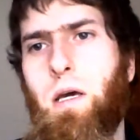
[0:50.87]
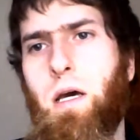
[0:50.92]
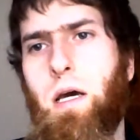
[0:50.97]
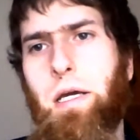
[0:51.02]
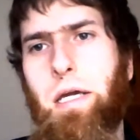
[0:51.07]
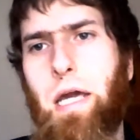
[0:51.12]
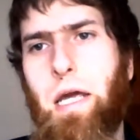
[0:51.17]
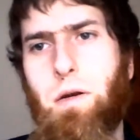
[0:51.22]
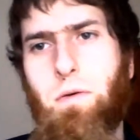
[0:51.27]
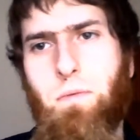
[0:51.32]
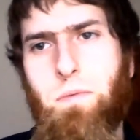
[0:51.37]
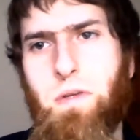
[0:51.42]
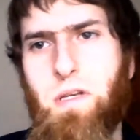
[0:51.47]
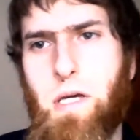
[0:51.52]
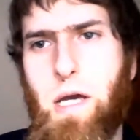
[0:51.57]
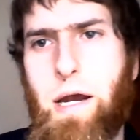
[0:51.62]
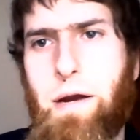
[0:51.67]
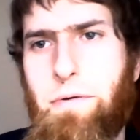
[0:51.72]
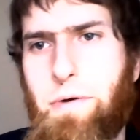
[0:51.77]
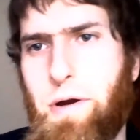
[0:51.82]
Again,
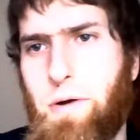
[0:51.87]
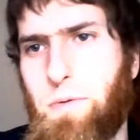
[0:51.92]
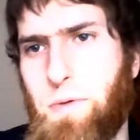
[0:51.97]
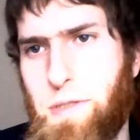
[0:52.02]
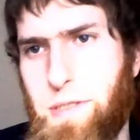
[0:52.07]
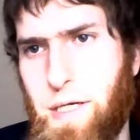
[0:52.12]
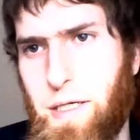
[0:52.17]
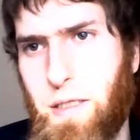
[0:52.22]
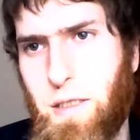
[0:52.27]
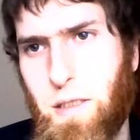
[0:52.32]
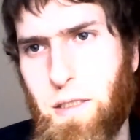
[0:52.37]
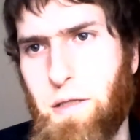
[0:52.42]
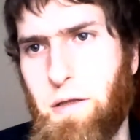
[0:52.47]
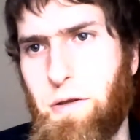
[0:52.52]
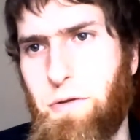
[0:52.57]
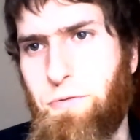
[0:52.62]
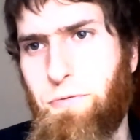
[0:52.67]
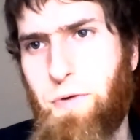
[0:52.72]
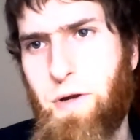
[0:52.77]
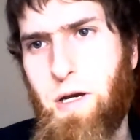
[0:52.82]
the area was settled in the
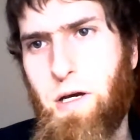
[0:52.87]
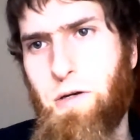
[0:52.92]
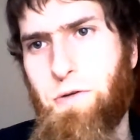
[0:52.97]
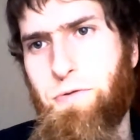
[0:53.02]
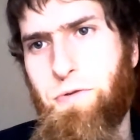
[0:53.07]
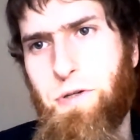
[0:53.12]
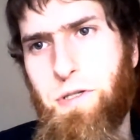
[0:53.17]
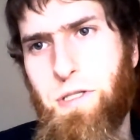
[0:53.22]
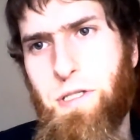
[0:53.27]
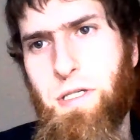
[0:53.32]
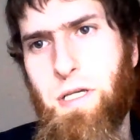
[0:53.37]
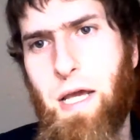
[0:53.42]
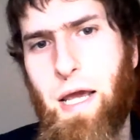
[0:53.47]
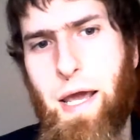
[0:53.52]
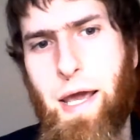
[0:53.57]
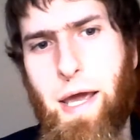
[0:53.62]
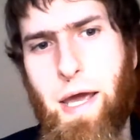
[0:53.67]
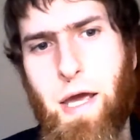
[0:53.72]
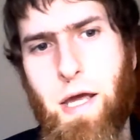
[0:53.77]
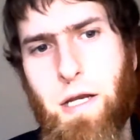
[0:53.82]
300s,
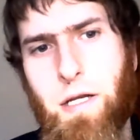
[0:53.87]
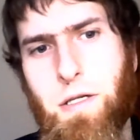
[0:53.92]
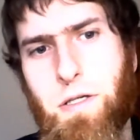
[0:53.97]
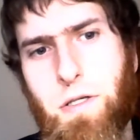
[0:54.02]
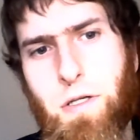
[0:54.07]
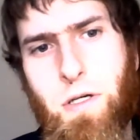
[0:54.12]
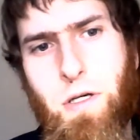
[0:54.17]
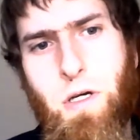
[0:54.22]
and